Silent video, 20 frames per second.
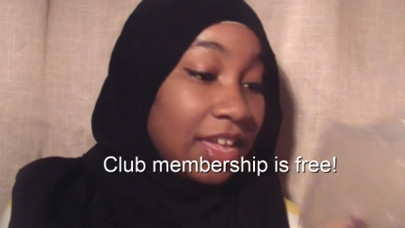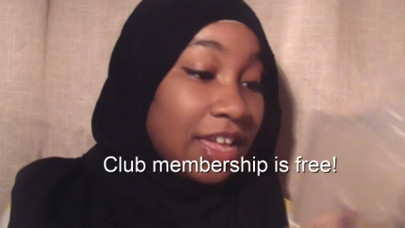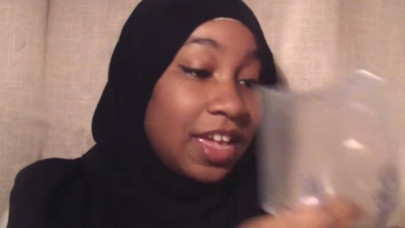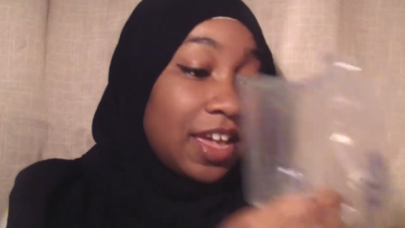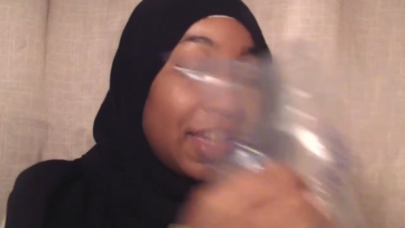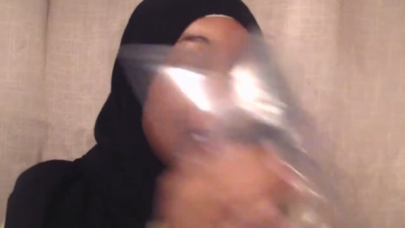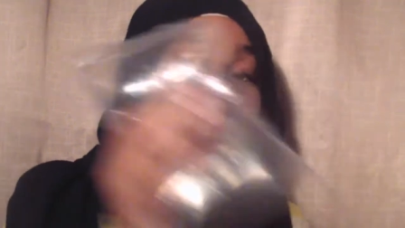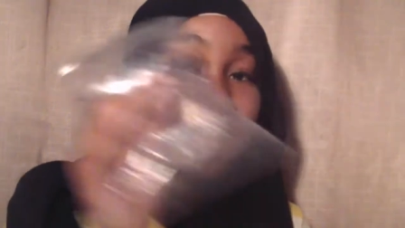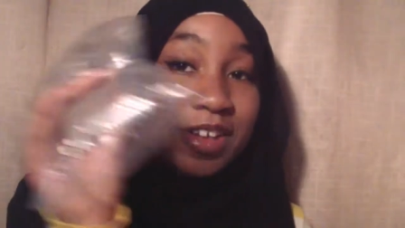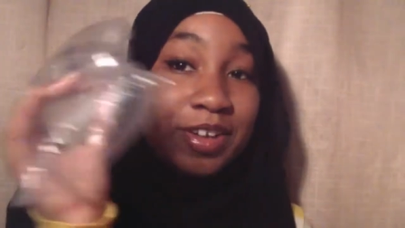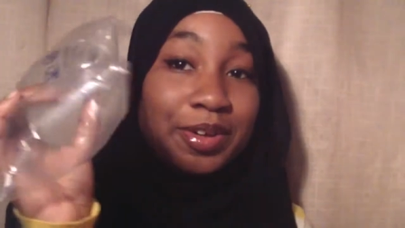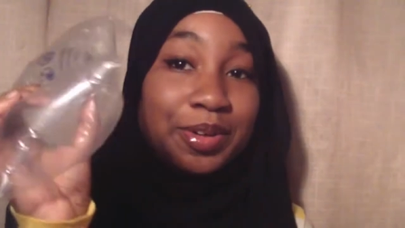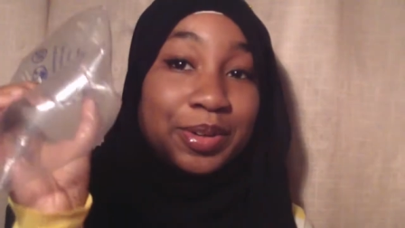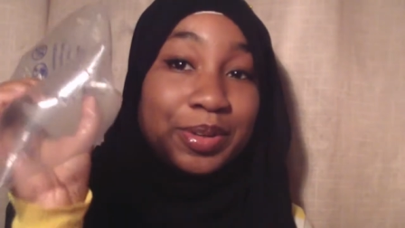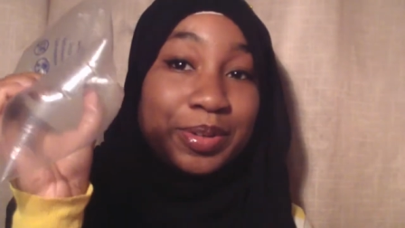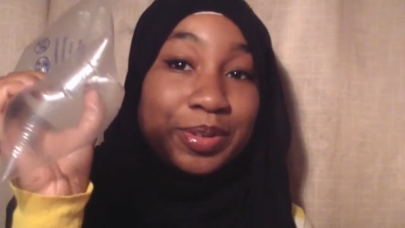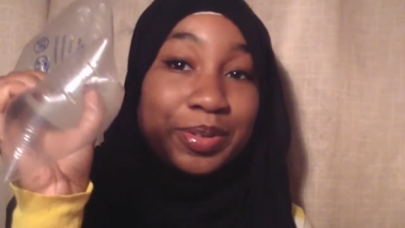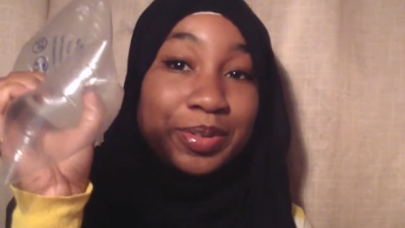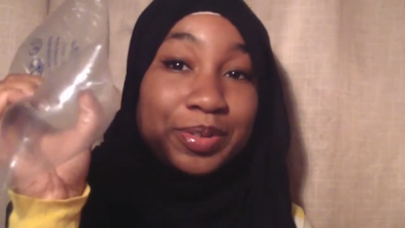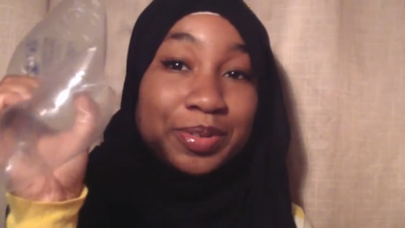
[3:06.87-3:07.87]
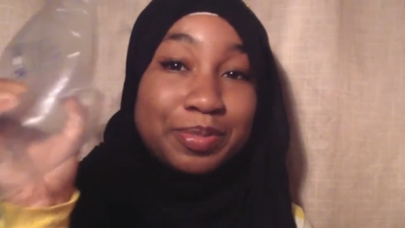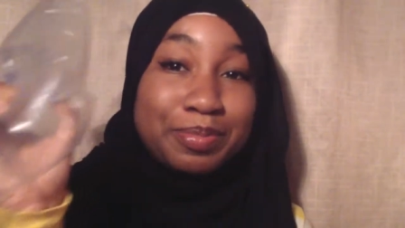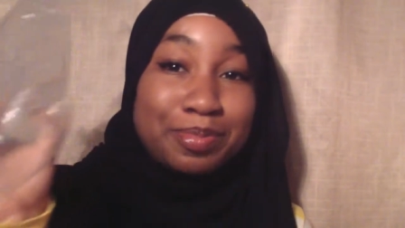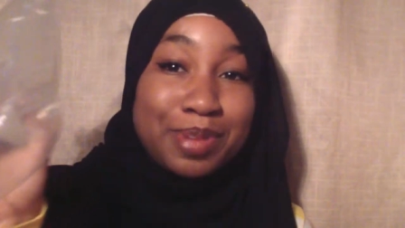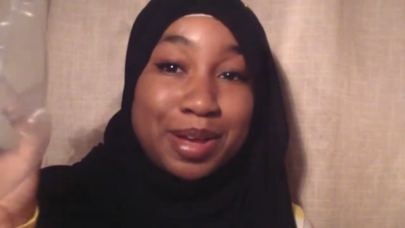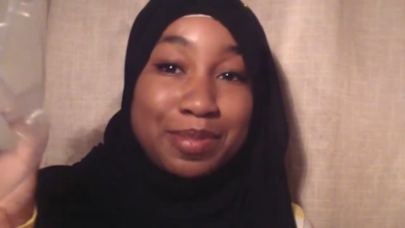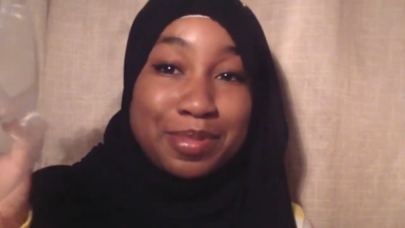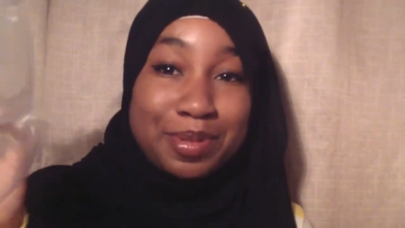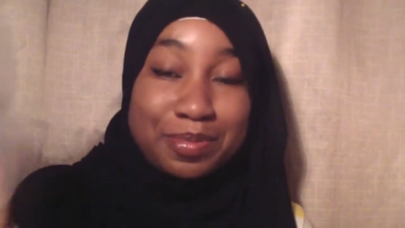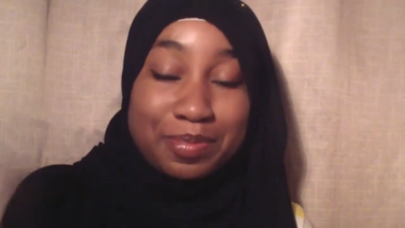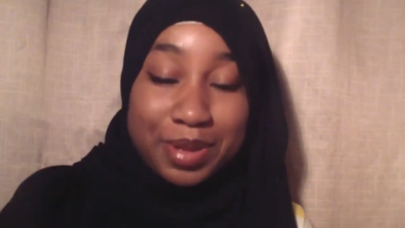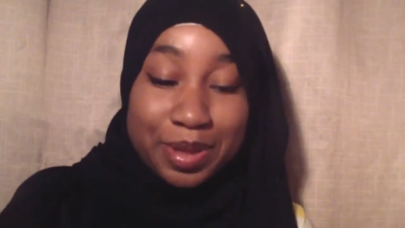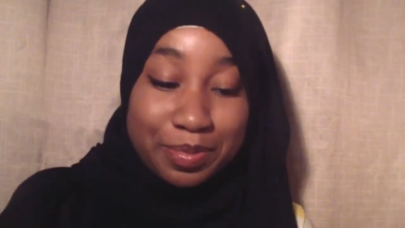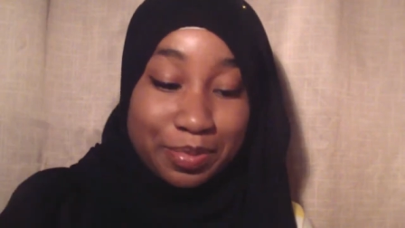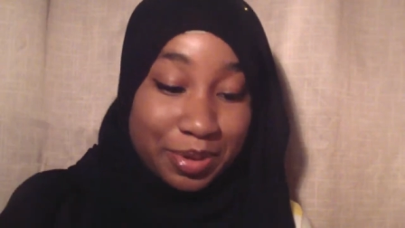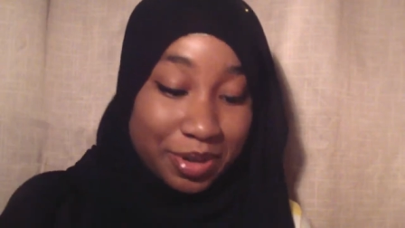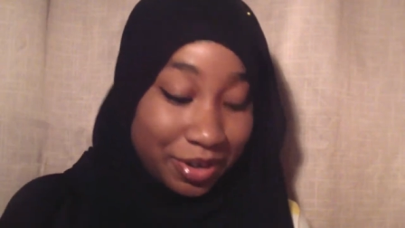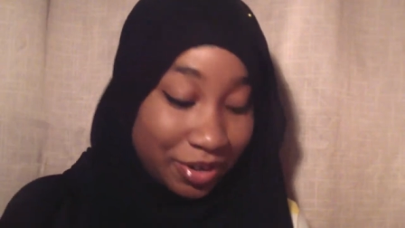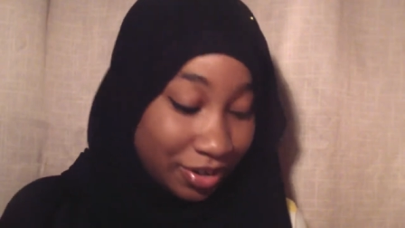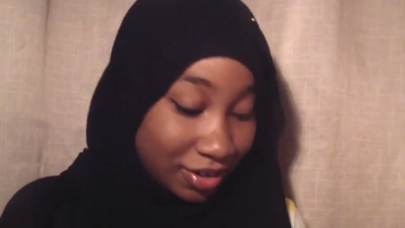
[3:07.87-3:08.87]
Yeah. Ooh, poppy
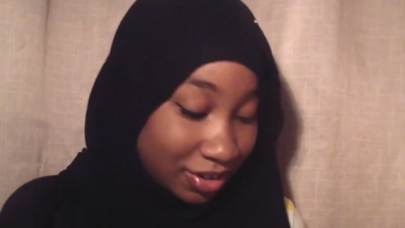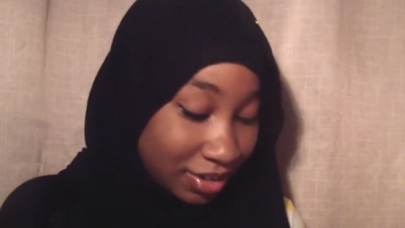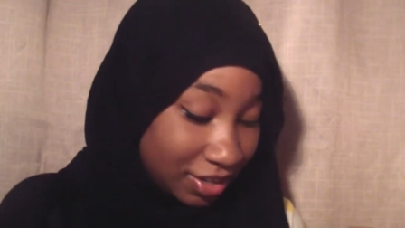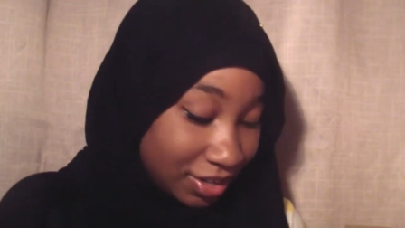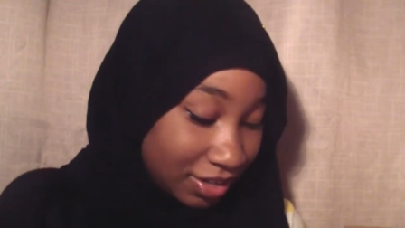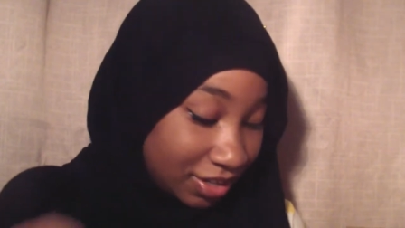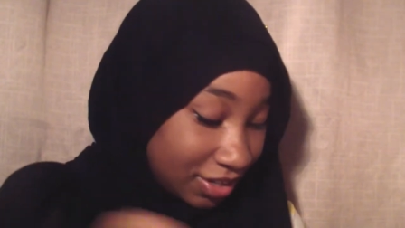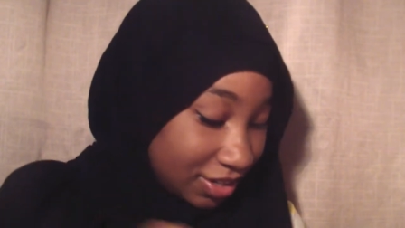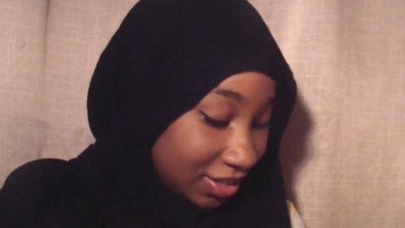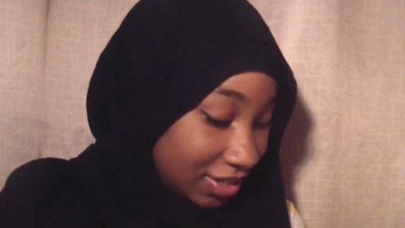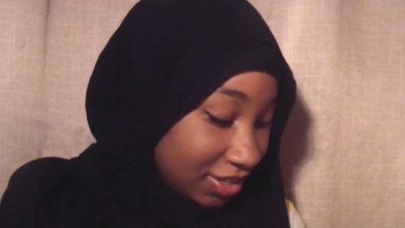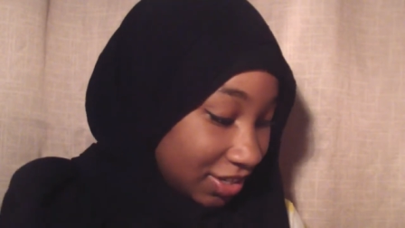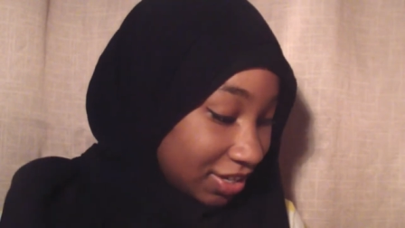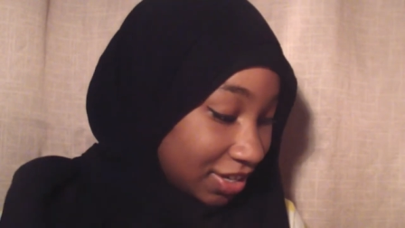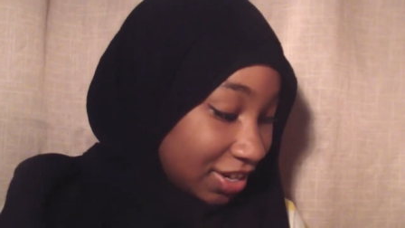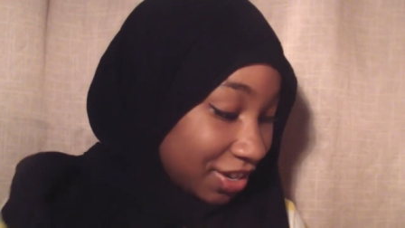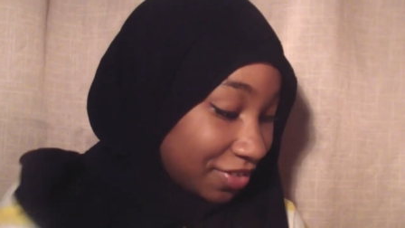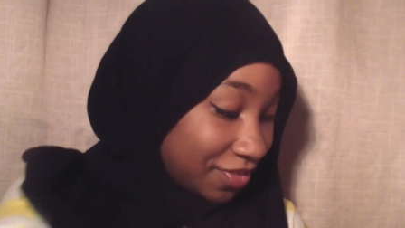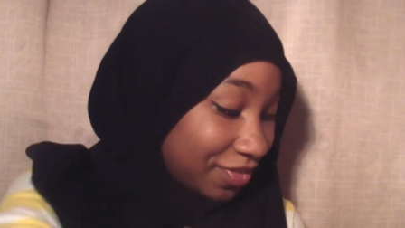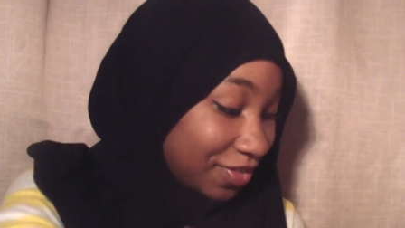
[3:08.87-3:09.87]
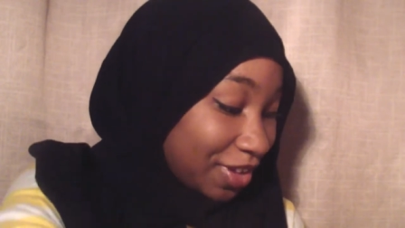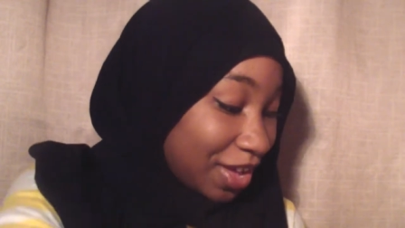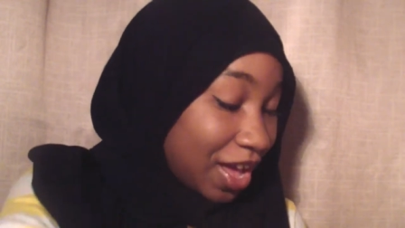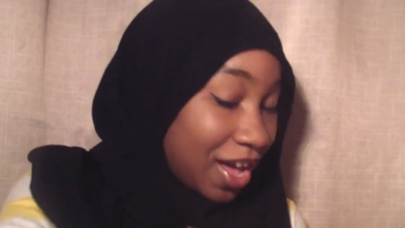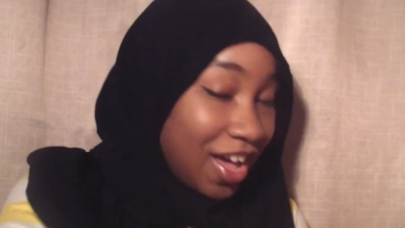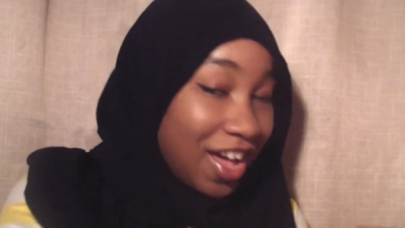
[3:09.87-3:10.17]
paper stuff.